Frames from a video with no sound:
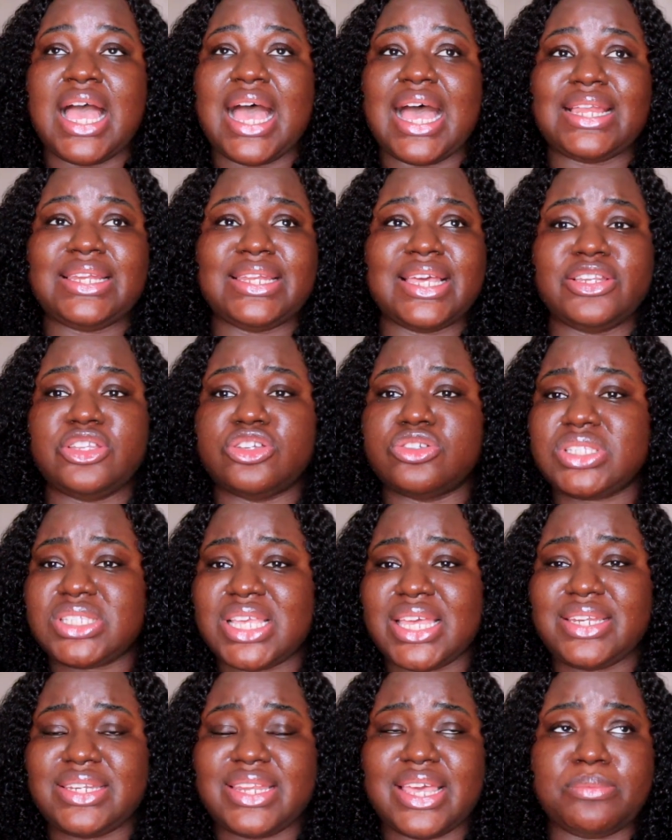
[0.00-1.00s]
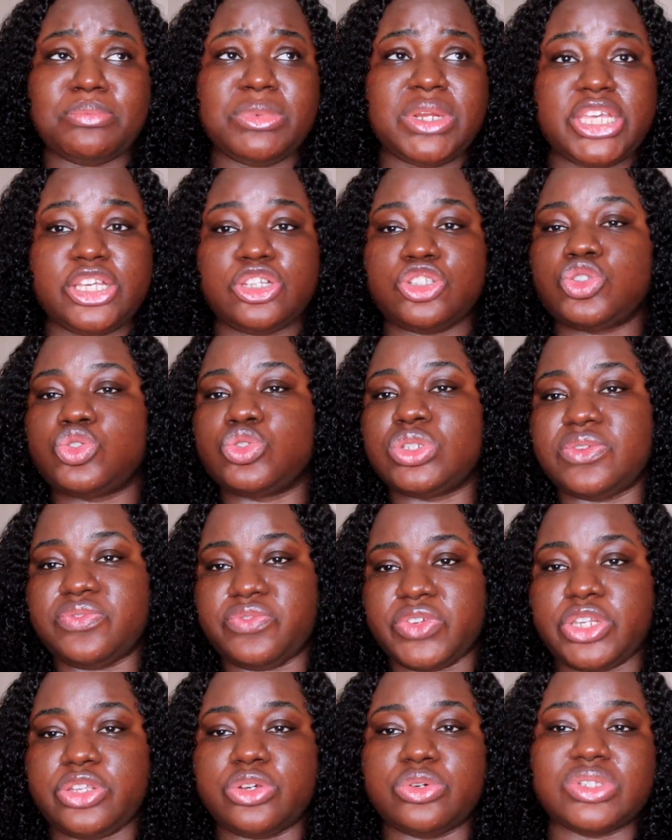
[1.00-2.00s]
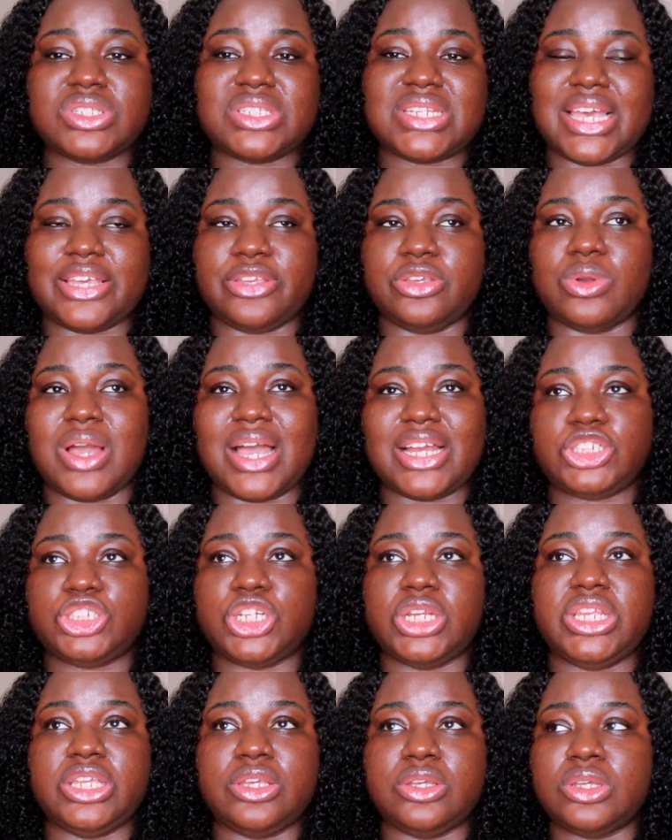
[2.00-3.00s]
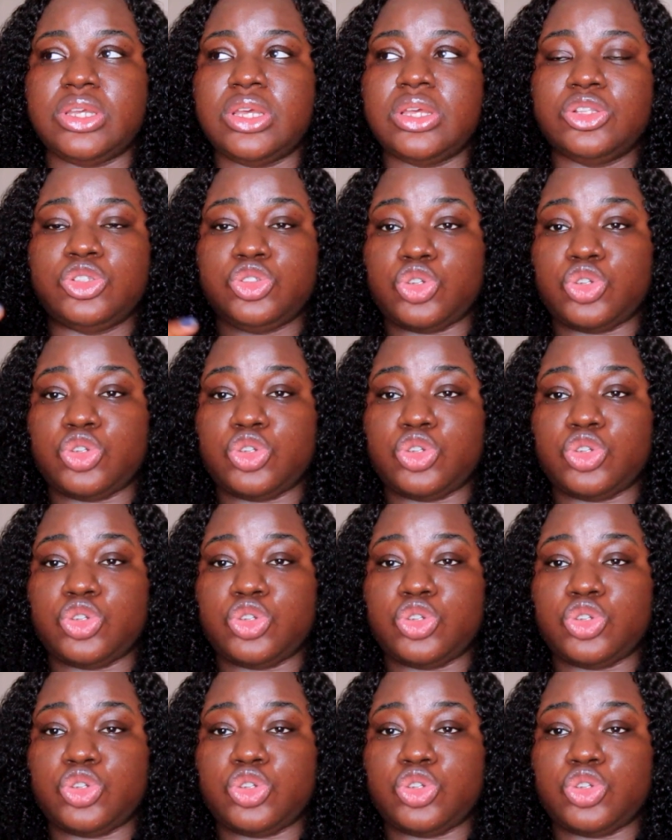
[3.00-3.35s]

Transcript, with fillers: and then you send them links to the videos that you actually